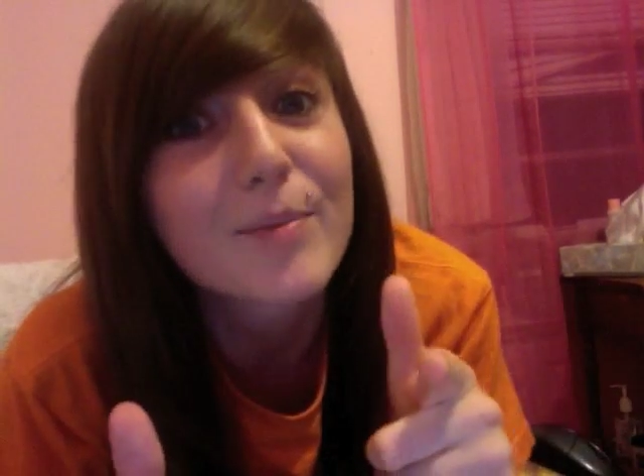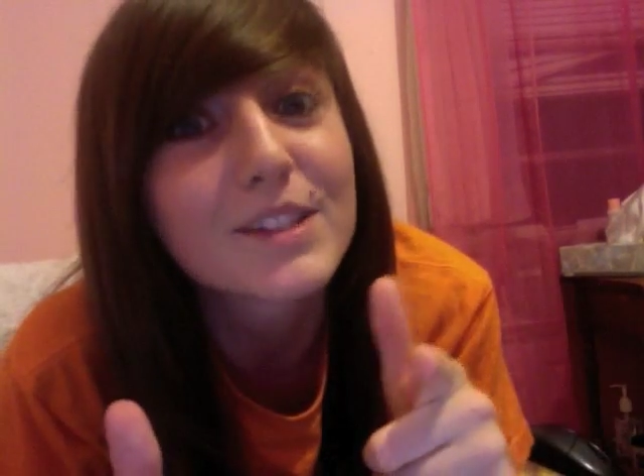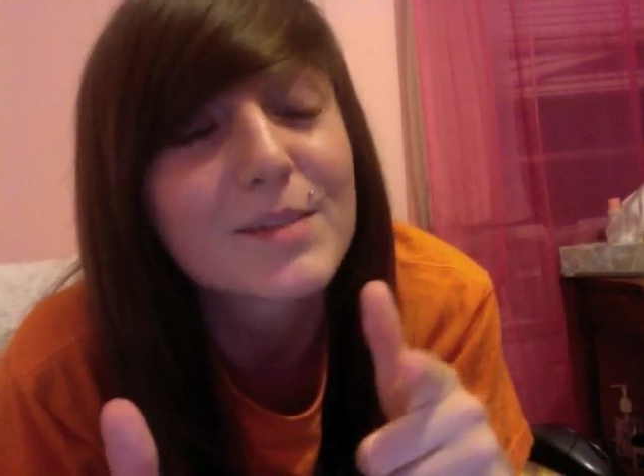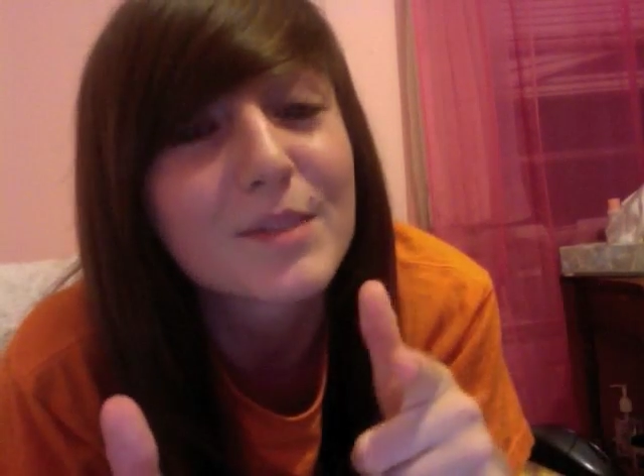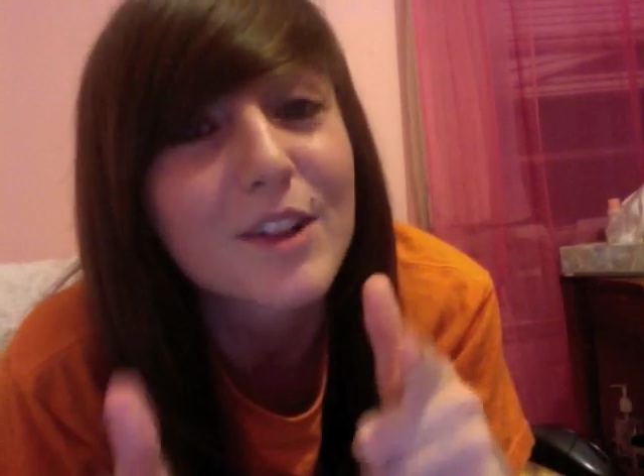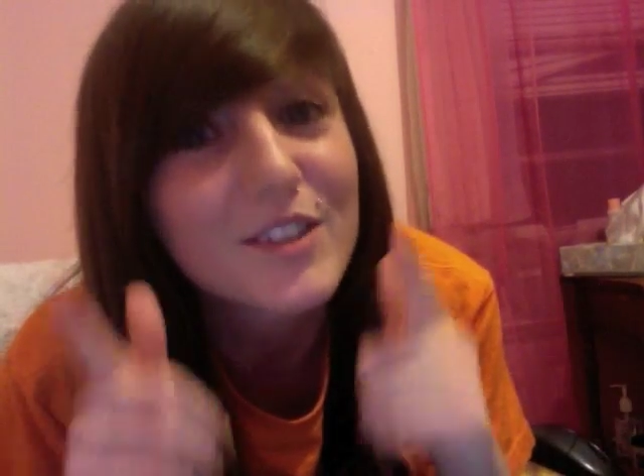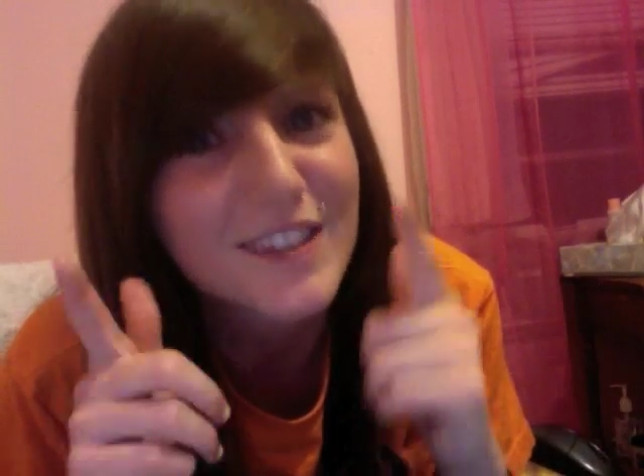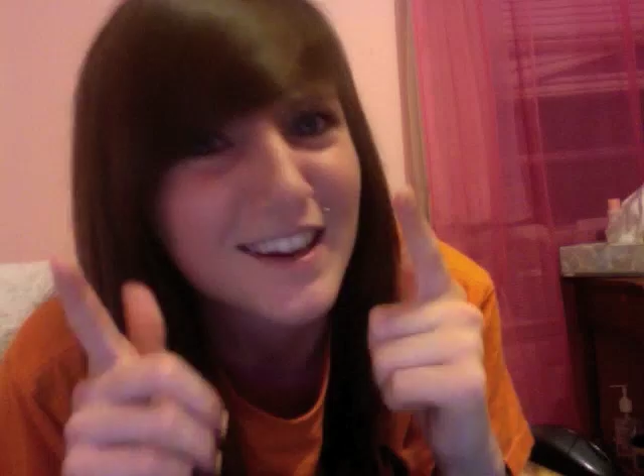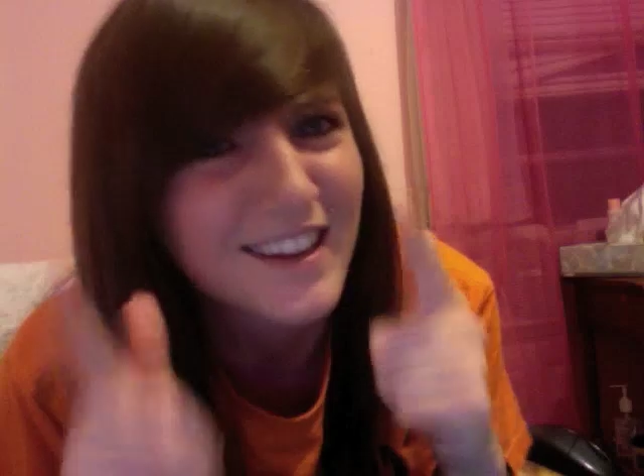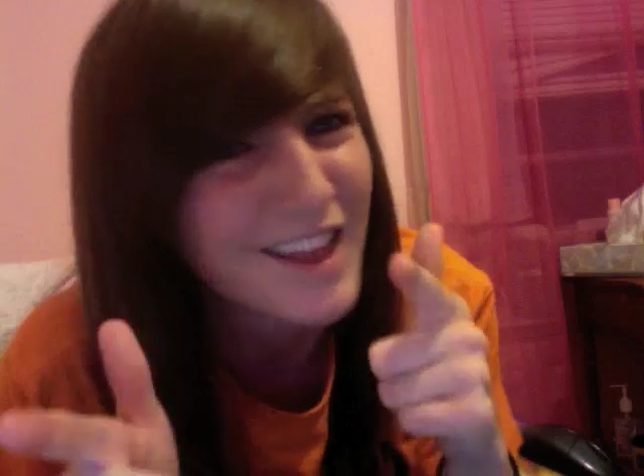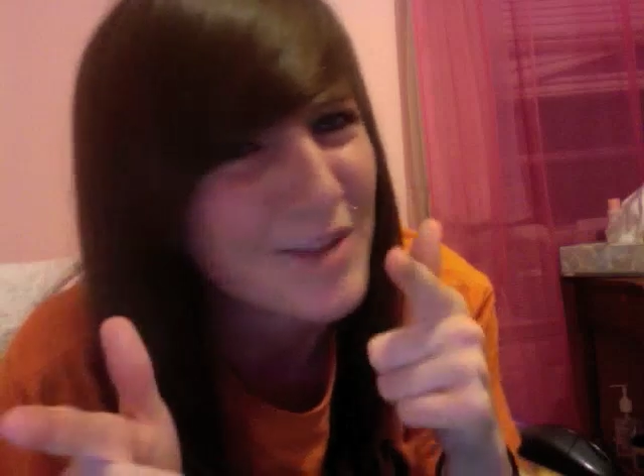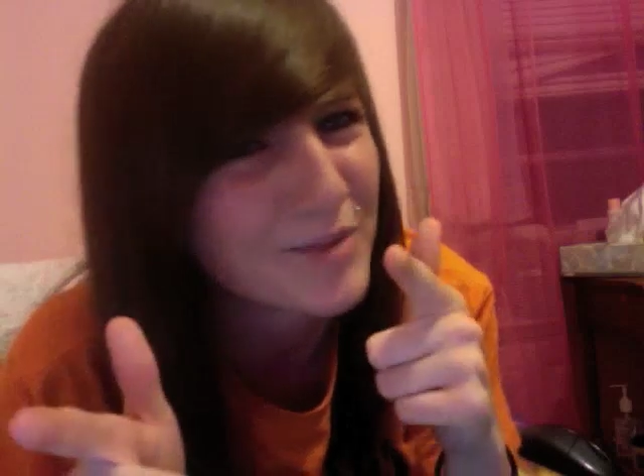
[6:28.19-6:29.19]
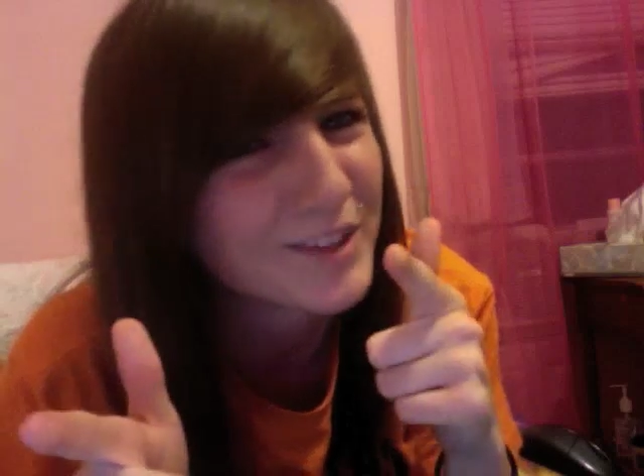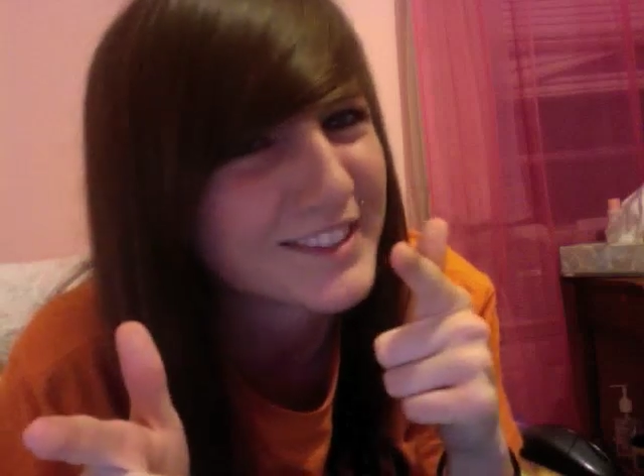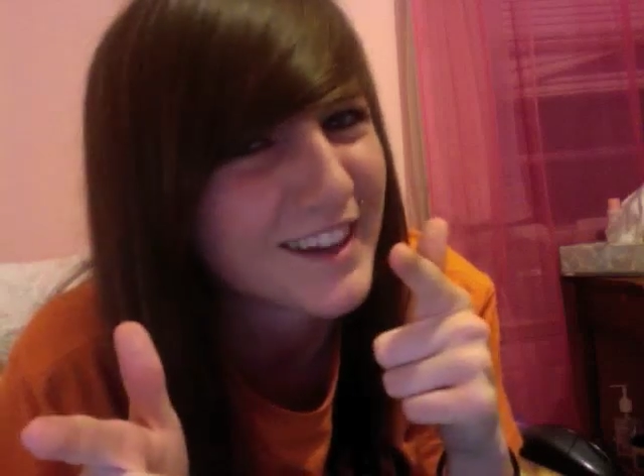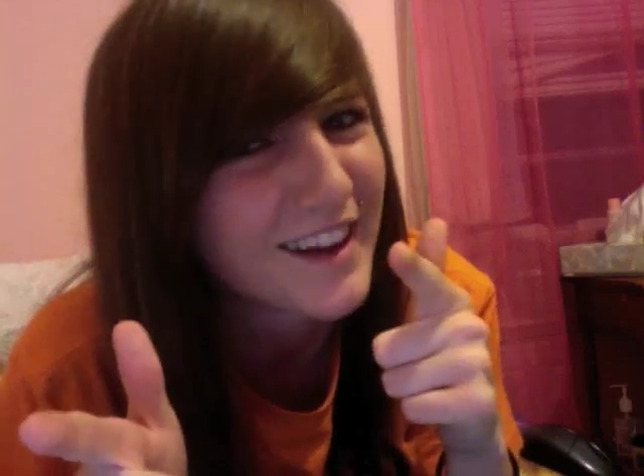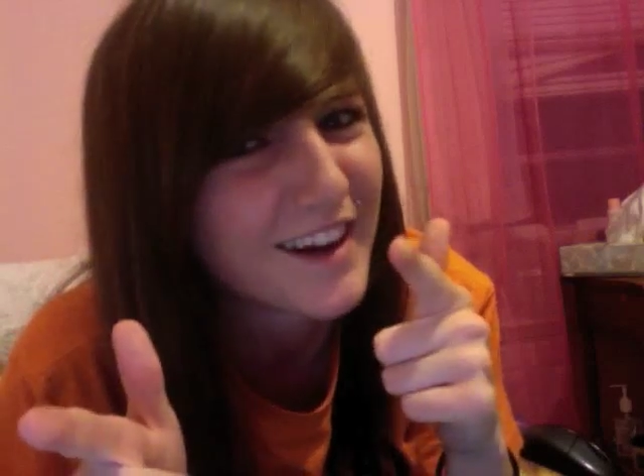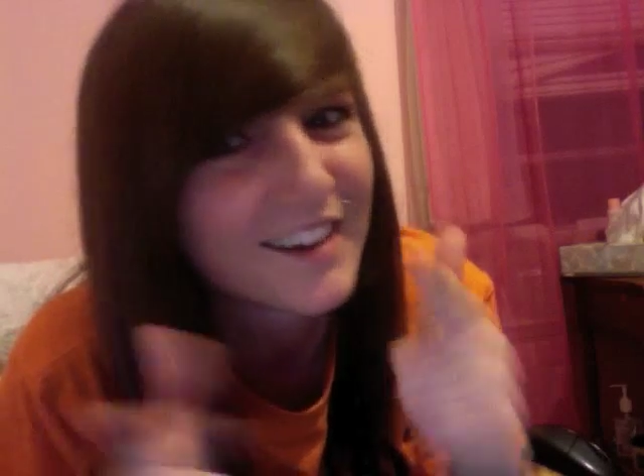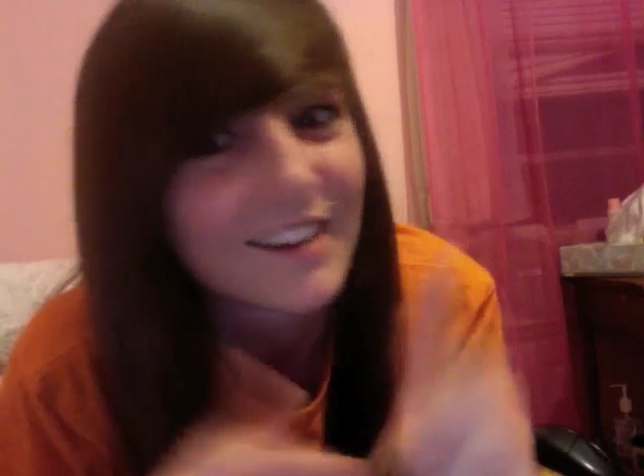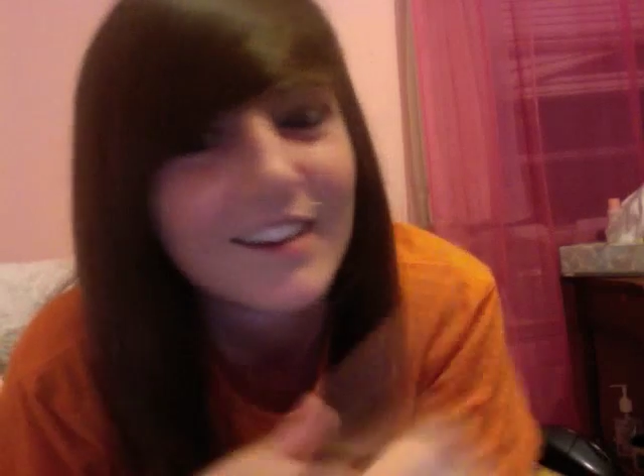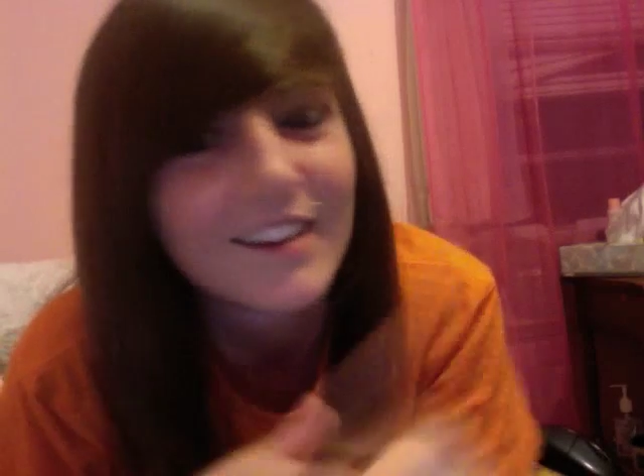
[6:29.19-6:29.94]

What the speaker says: put some clothes on and then we'll talk.